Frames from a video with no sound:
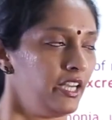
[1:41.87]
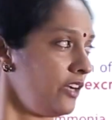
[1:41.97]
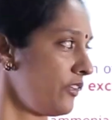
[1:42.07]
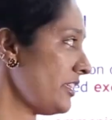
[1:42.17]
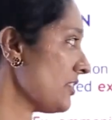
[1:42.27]

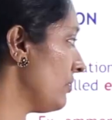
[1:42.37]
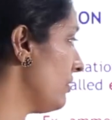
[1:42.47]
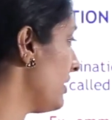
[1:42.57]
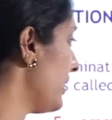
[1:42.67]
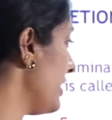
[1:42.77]
Okay,
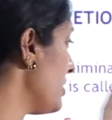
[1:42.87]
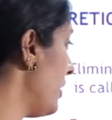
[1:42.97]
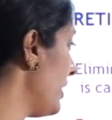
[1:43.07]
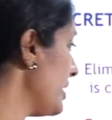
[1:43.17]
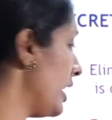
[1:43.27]
so that is
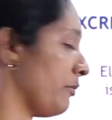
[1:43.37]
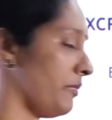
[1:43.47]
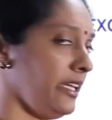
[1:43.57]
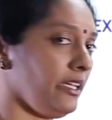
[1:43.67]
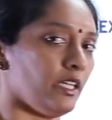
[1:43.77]
what is
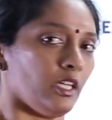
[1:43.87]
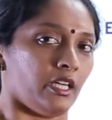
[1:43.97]
happening.